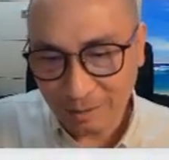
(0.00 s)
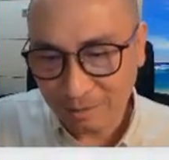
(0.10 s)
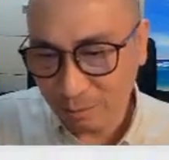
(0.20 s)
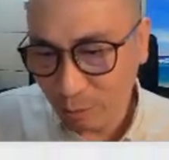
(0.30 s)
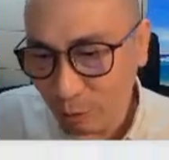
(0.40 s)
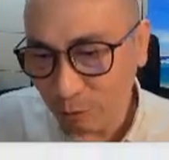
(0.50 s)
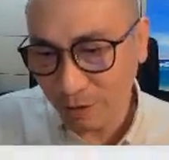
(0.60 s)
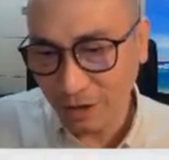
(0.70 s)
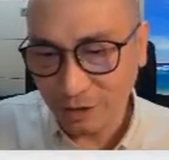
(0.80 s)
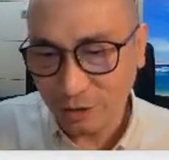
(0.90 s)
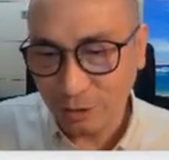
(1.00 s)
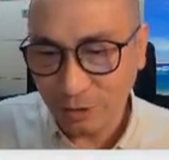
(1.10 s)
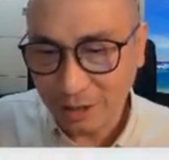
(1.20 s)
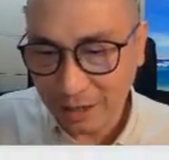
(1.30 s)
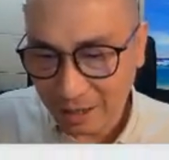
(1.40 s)
move into
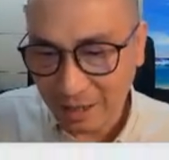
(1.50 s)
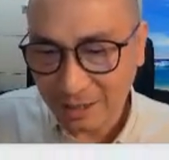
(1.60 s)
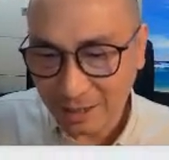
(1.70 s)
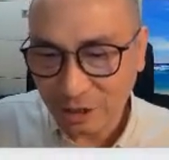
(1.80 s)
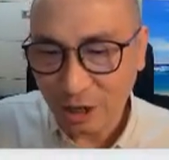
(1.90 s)
the decline stage,